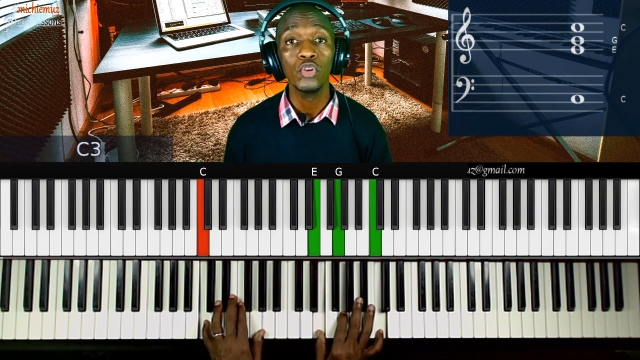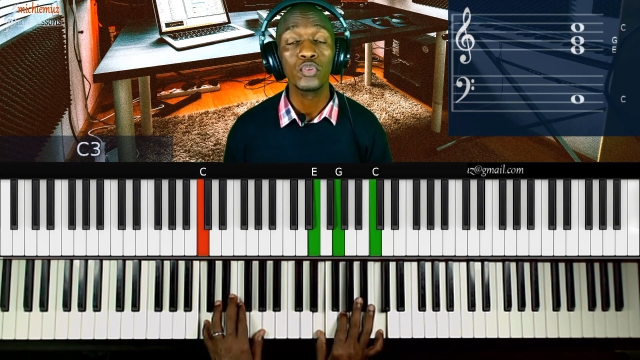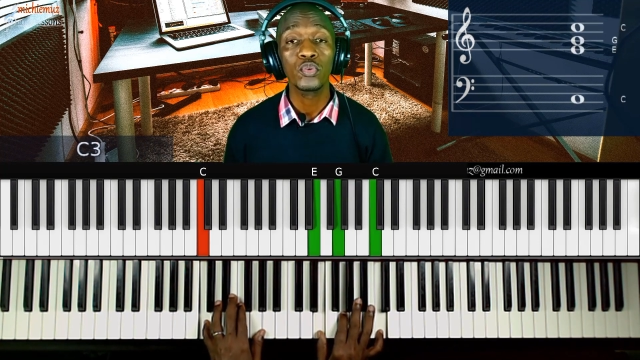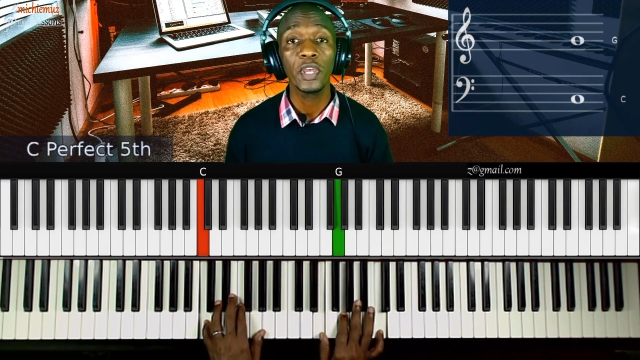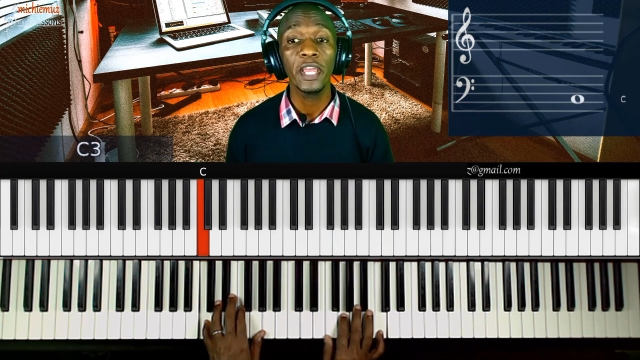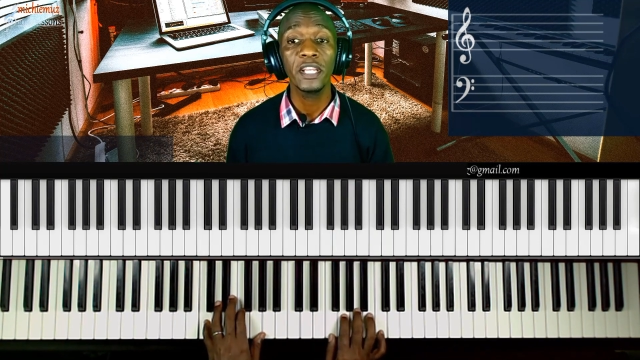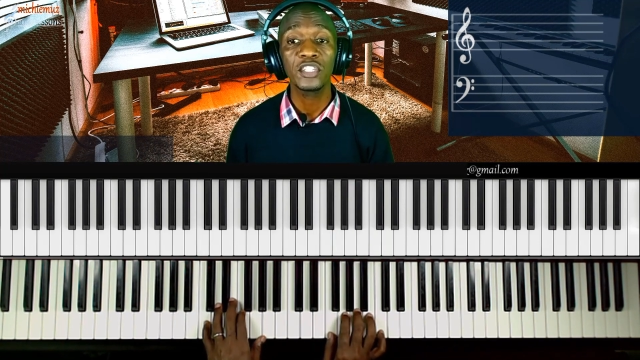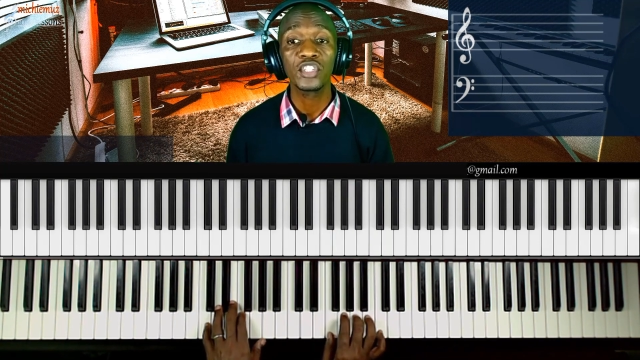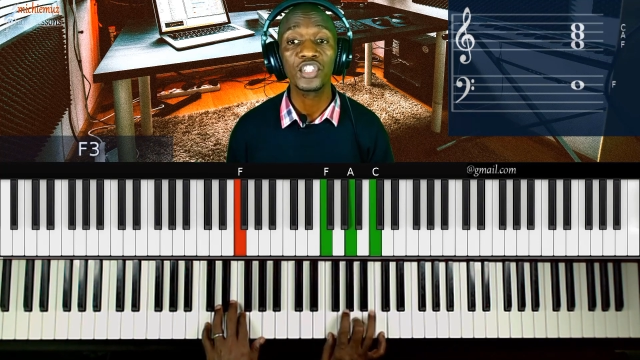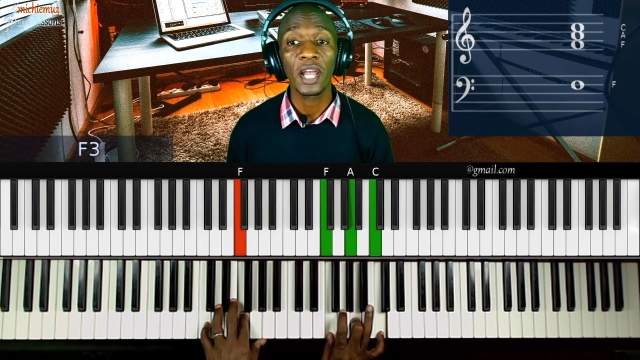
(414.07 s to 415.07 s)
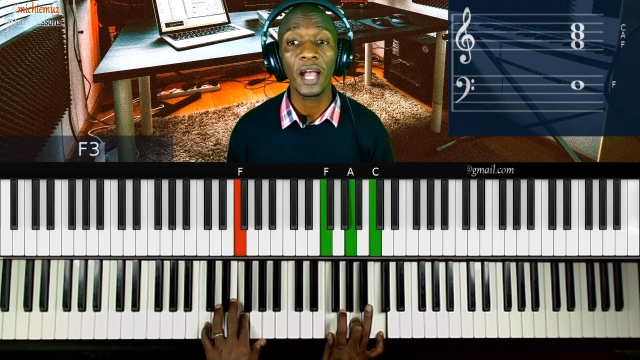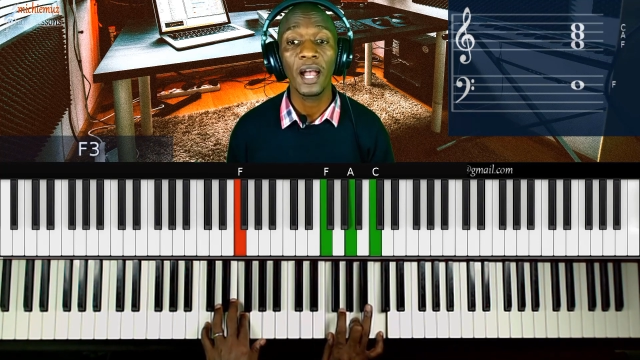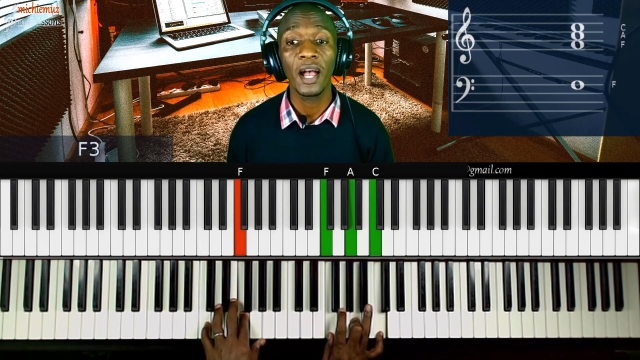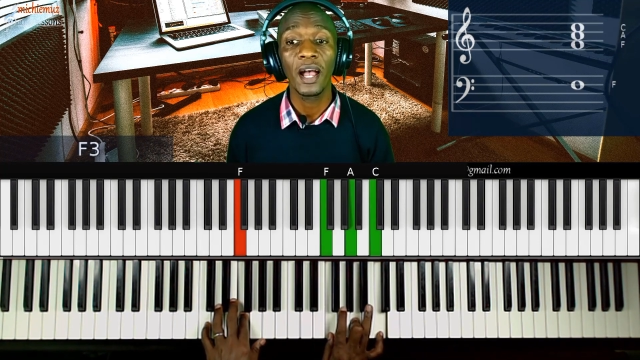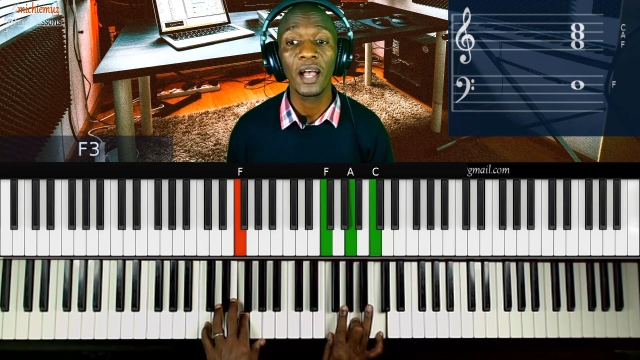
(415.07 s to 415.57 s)
sweet
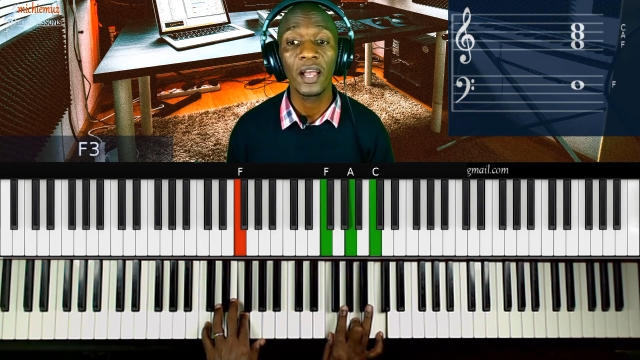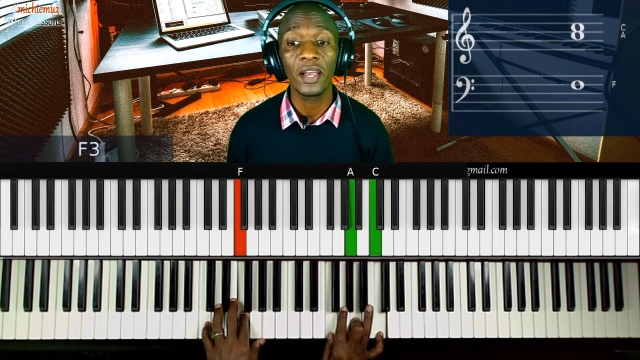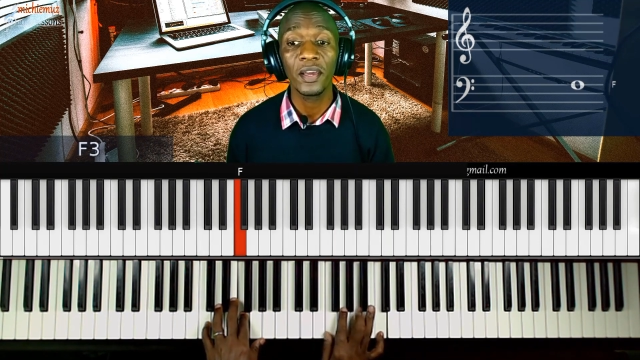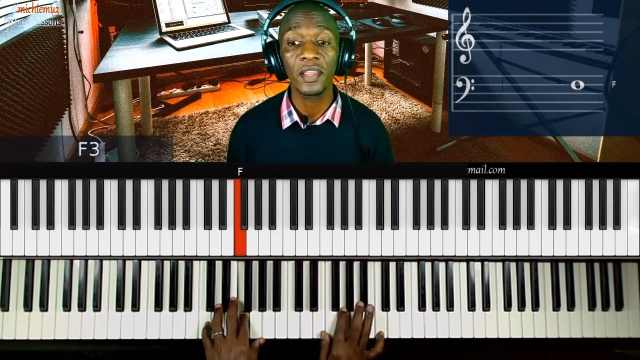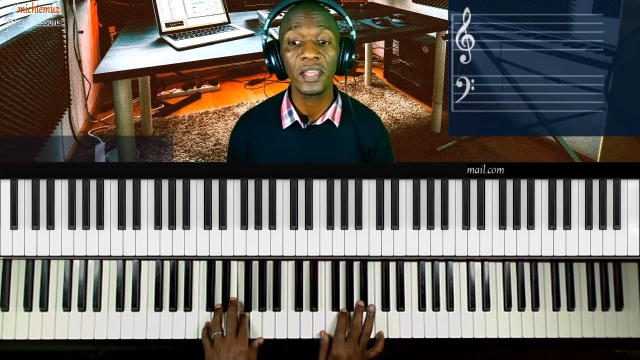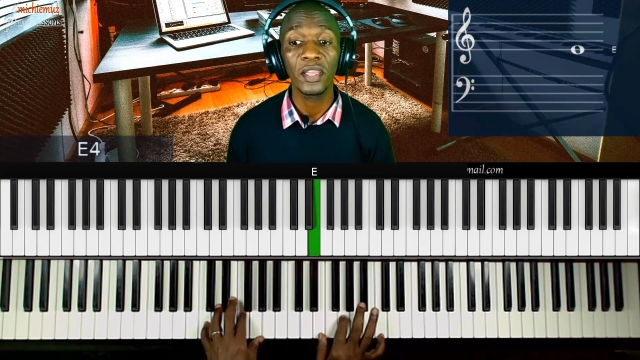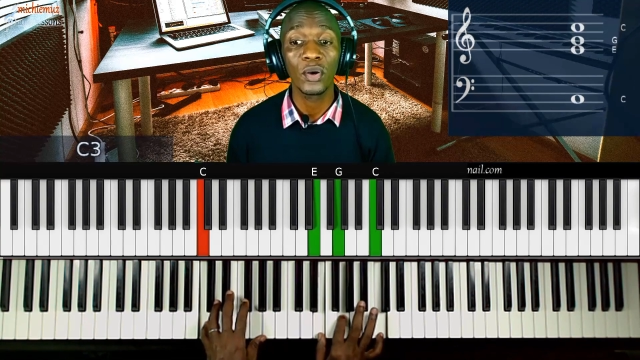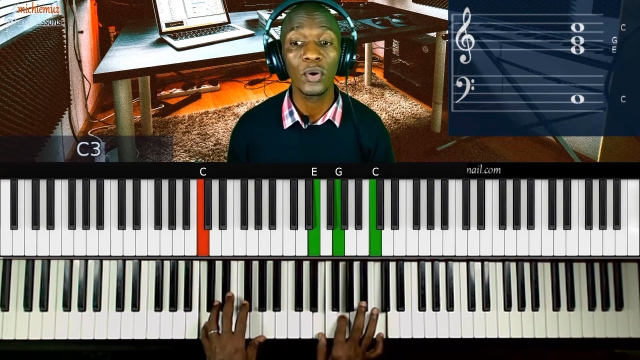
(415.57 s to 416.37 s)
chariot,